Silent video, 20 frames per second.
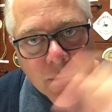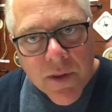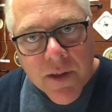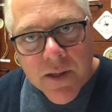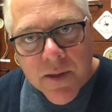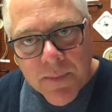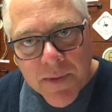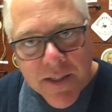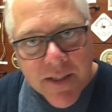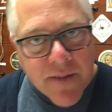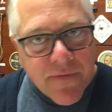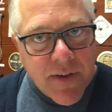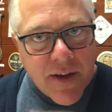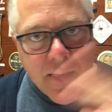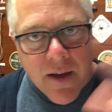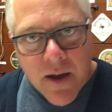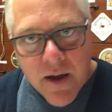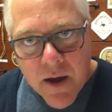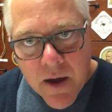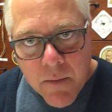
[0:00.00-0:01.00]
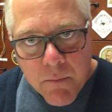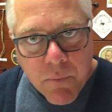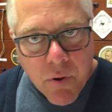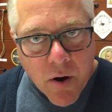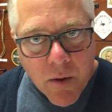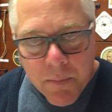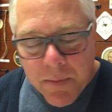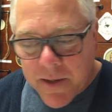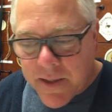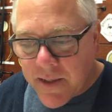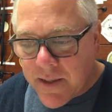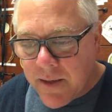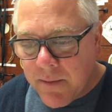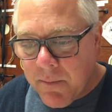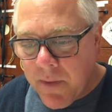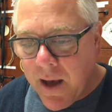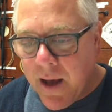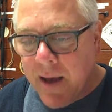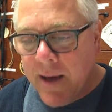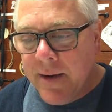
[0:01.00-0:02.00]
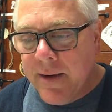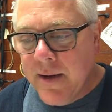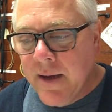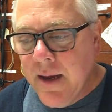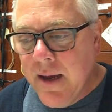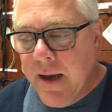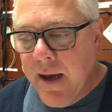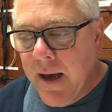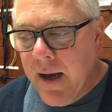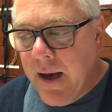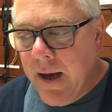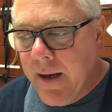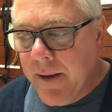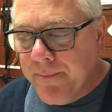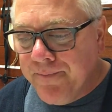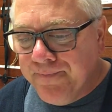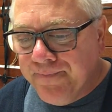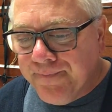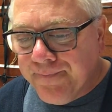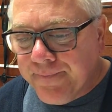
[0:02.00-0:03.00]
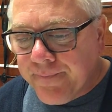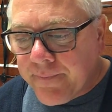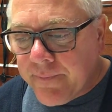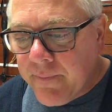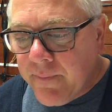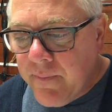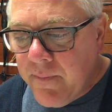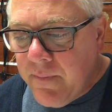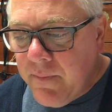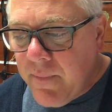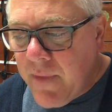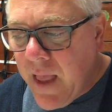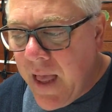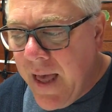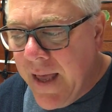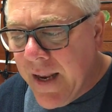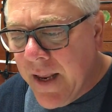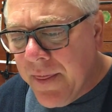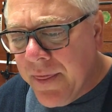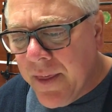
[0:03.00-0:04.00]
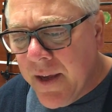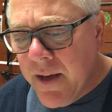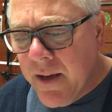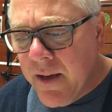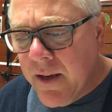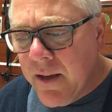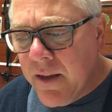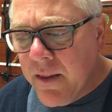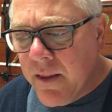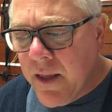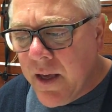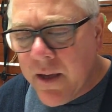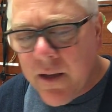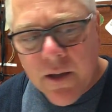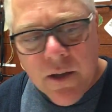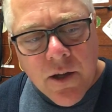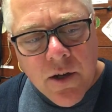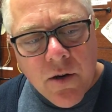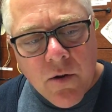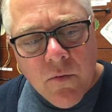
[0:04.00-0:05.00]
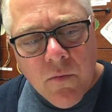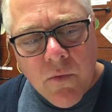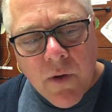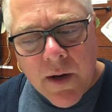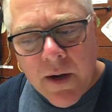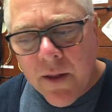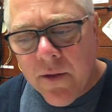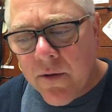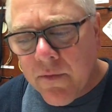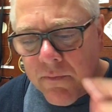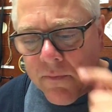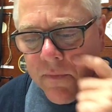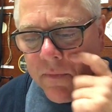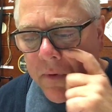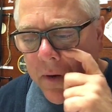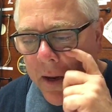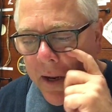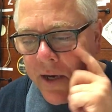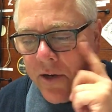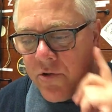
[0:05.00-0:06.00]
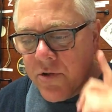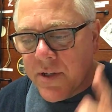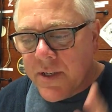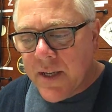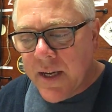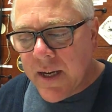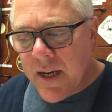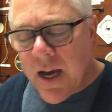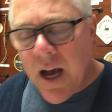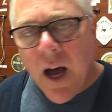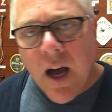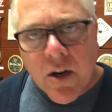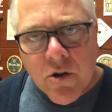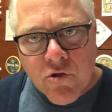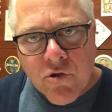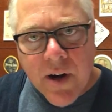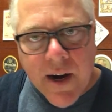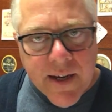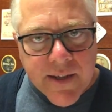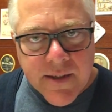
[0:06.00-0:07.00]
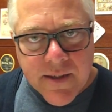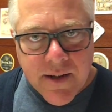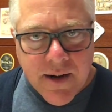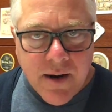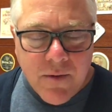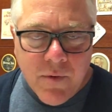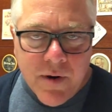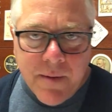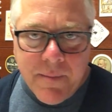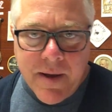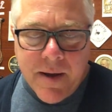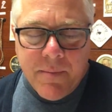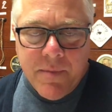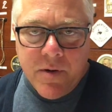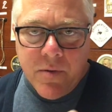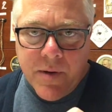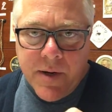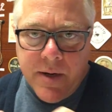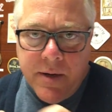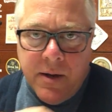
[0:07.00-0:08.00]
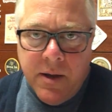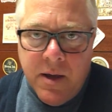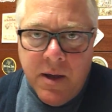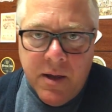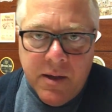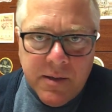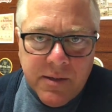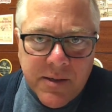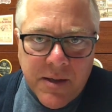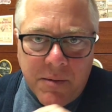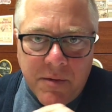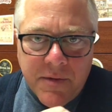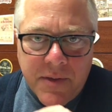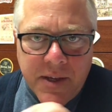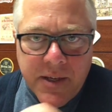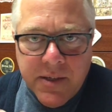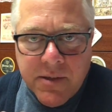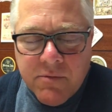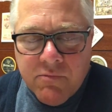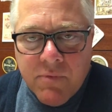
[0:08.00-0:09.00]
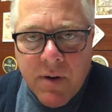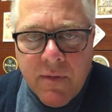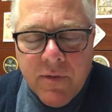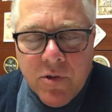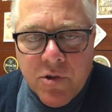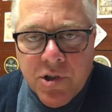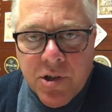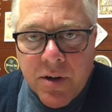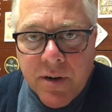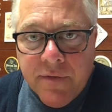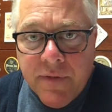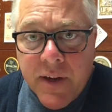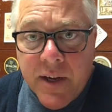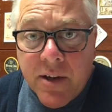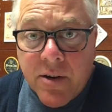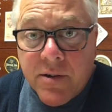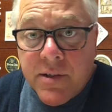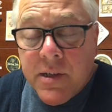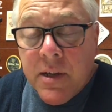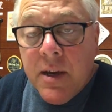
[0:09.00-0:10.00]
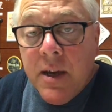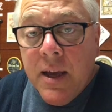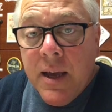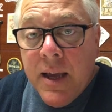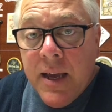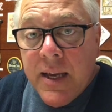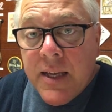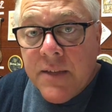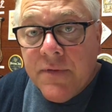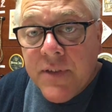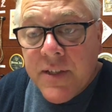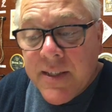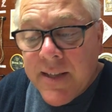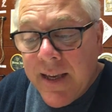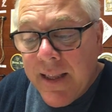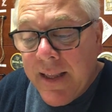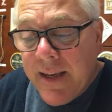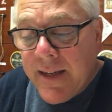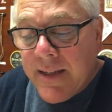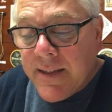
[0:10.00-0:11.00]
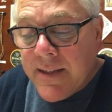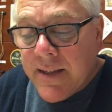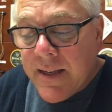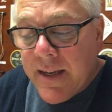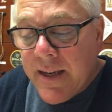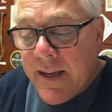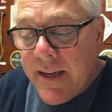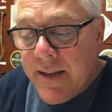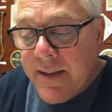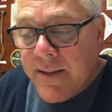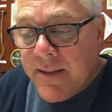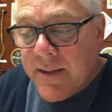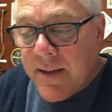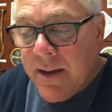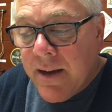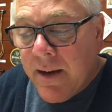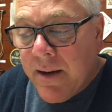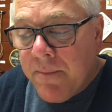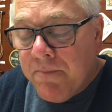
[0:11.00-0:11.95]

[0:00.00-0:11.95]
with a specific purpose in mind. And I think that, another interesting contrast that I want to make between some of these revolutionary figures is Vesalius is